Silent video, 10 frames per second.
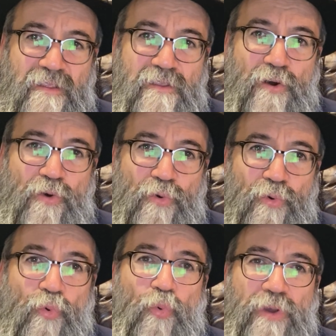
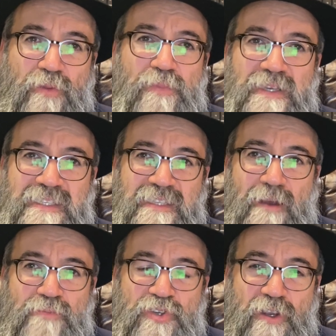dough will be
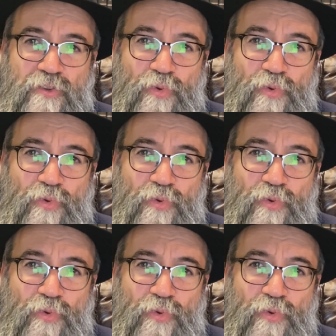subject